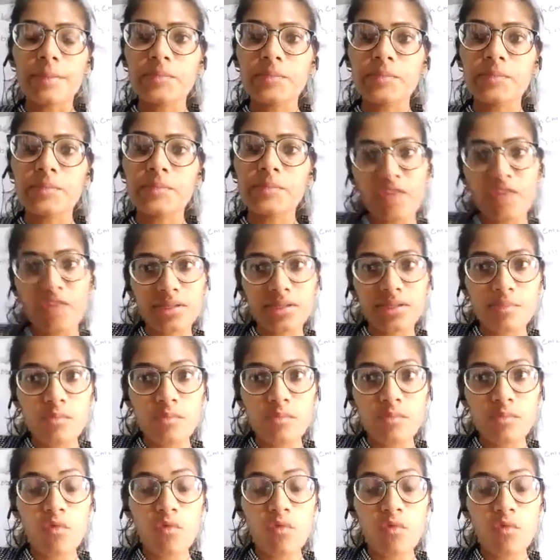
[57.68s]
further
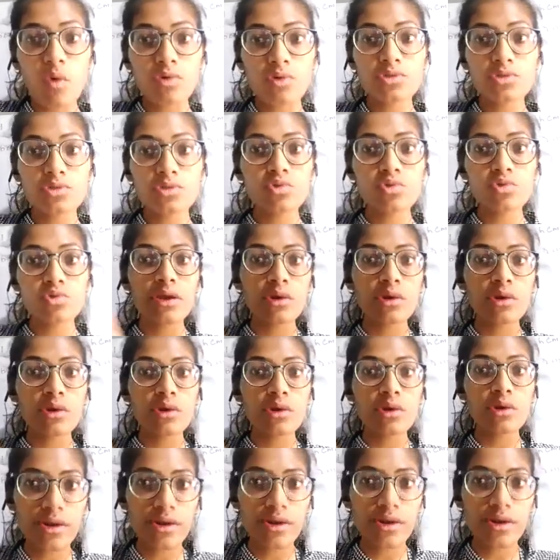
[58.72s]
move on to our new
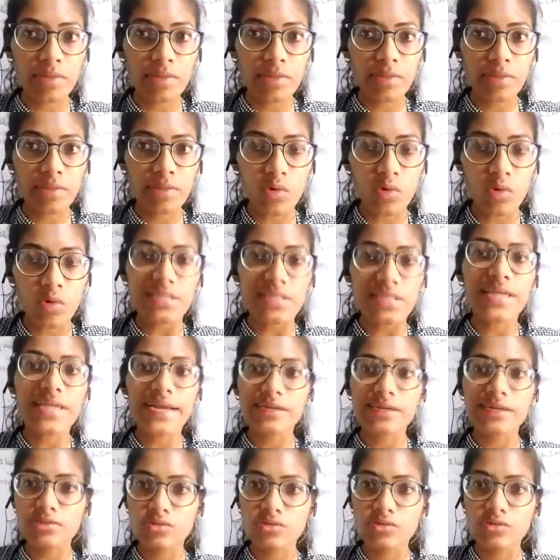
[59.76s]
atomic model that
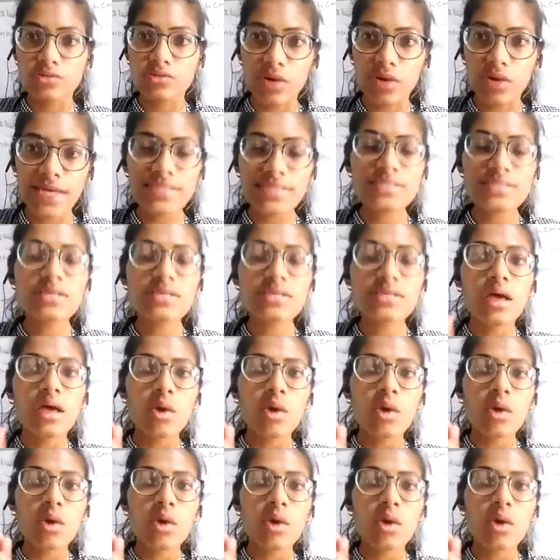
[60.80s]
is known as
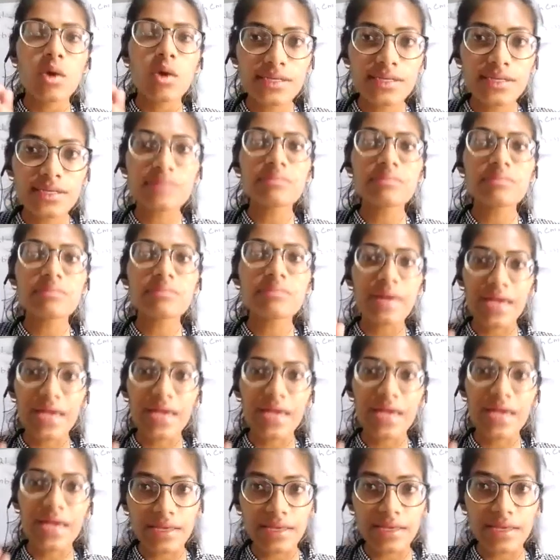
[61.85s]
quantum
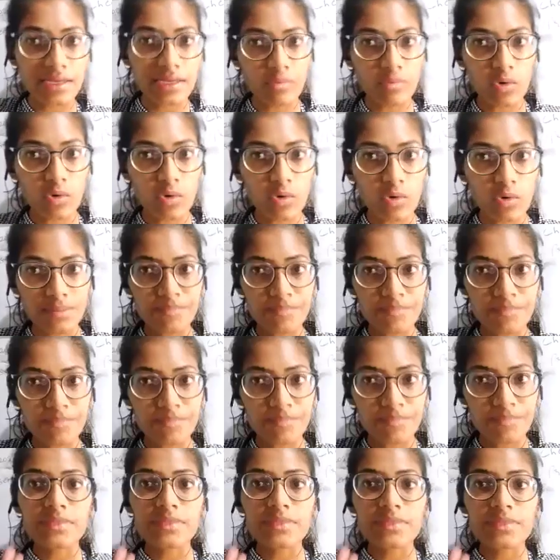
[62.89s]
mechanical model.
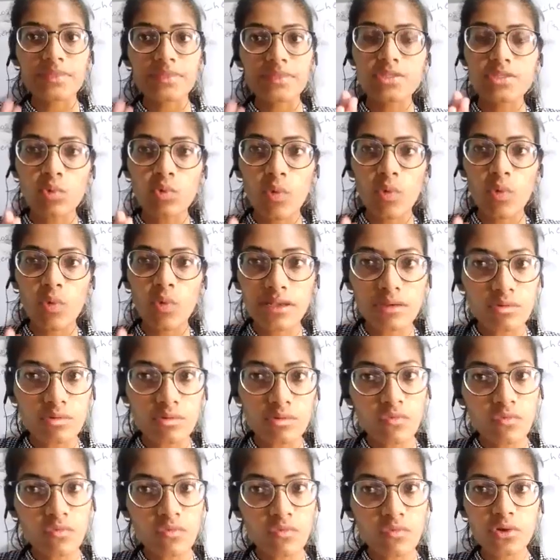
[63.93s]
That is quite new
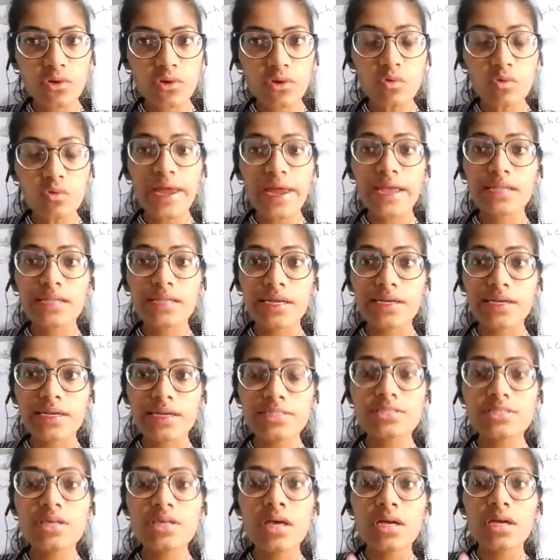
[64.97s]
for you and that
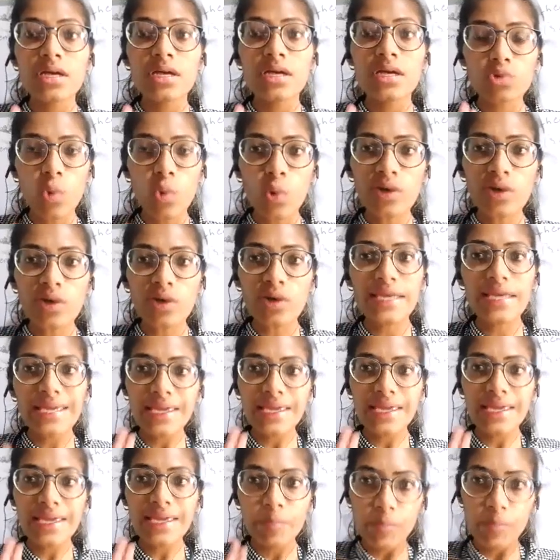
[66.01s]
is totally
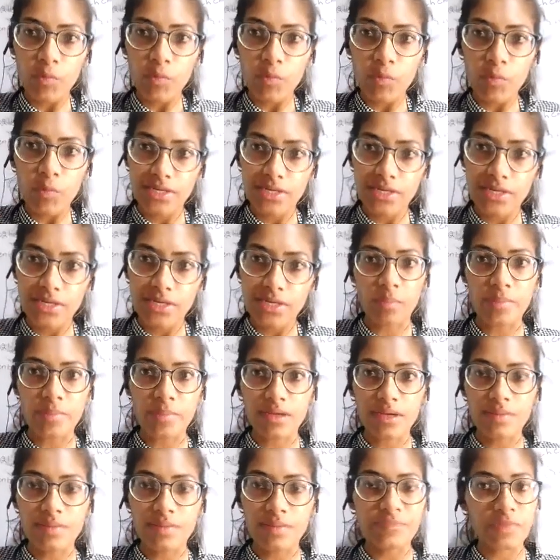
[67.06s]
important topic.
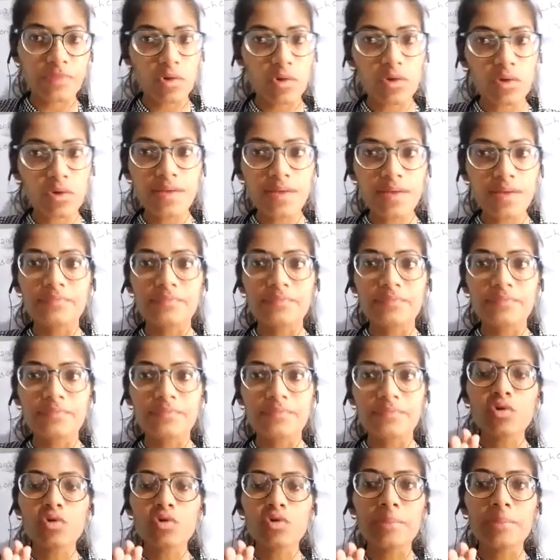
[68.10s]
Okay,
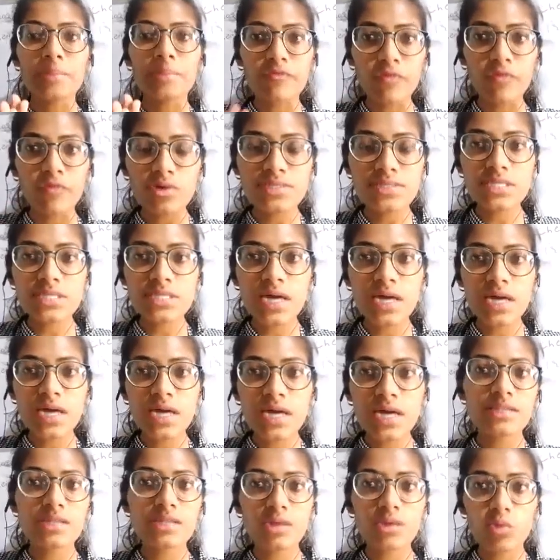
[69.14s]
so before
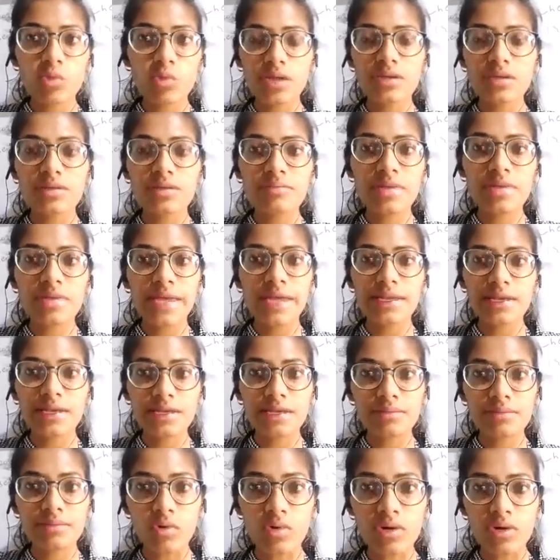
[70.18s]
starting the quantum
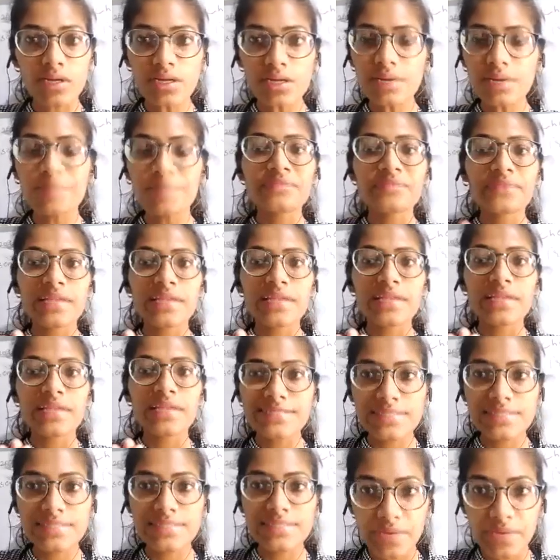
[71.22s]
mechanical model,
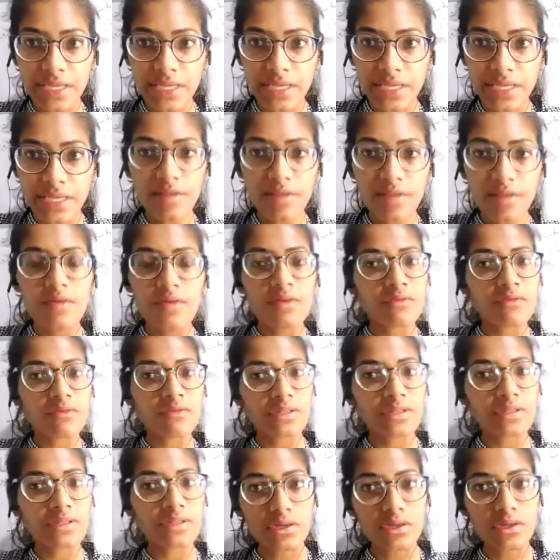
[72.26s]
let's begin with
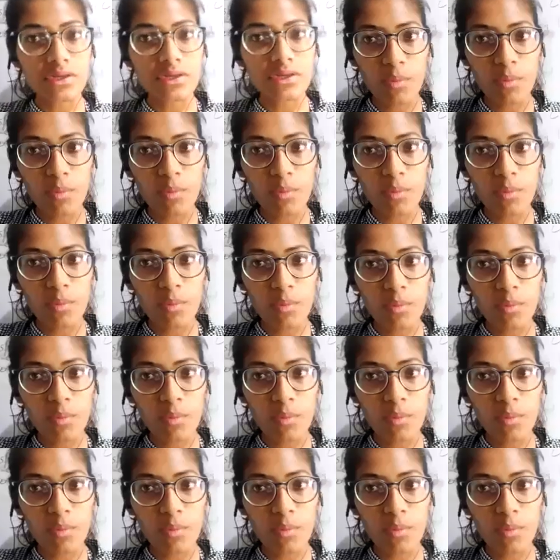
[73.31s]
our topic